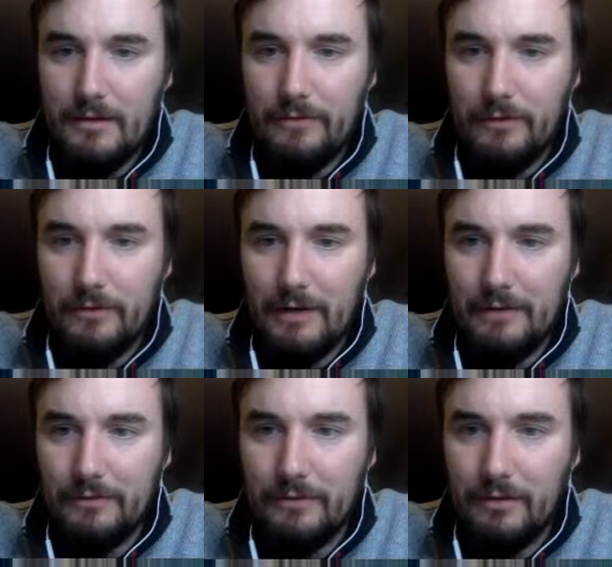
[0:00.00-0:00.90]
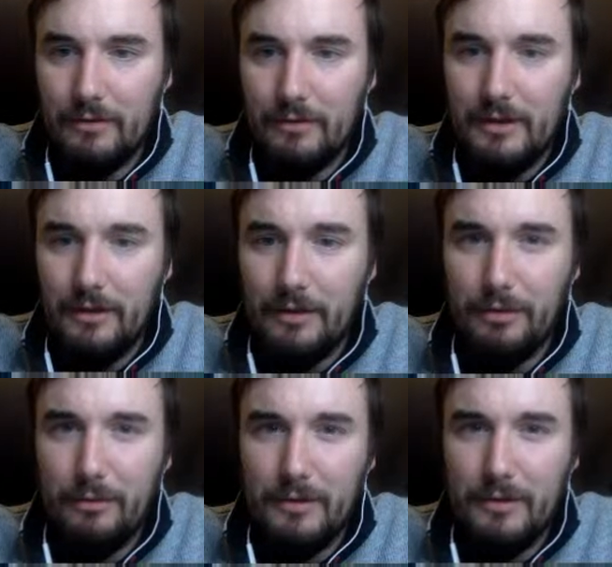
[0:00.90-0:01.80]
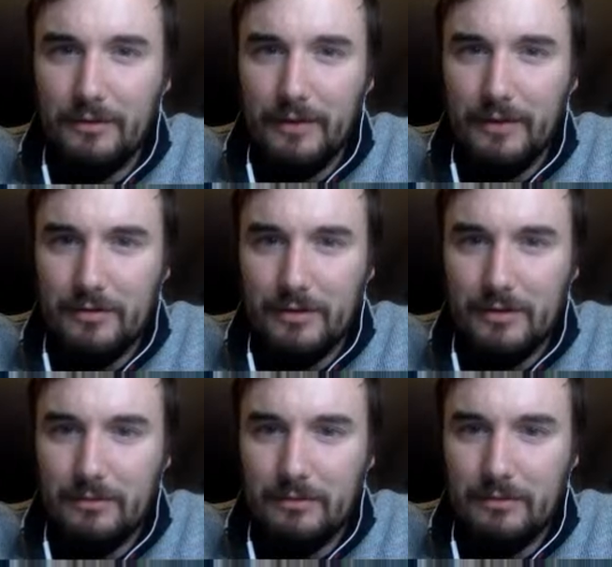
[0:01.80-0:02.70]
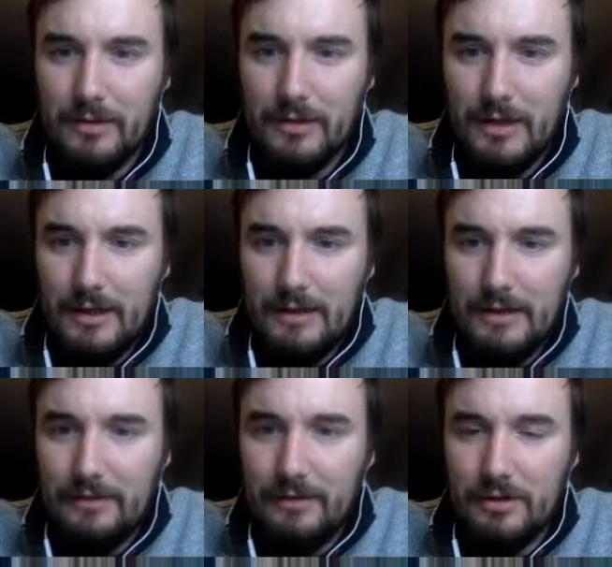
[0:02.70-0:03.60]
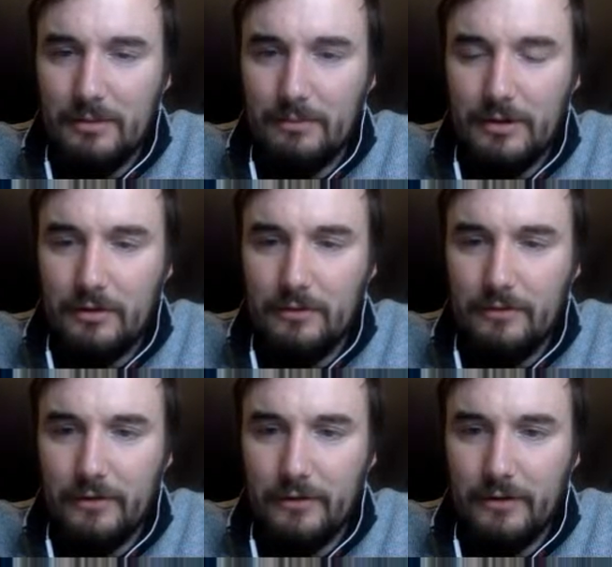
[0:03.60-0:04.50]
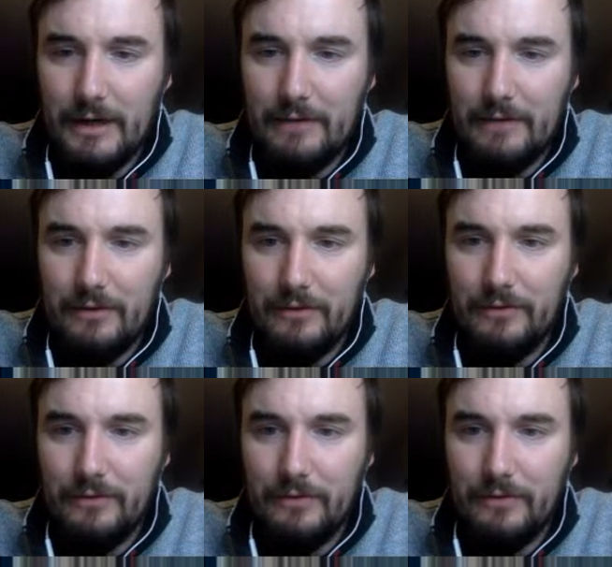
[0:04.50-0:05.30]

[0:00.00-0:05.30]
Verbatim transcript: photographs of the... Look at the thorns, actually. That's actually a beautiful photograph of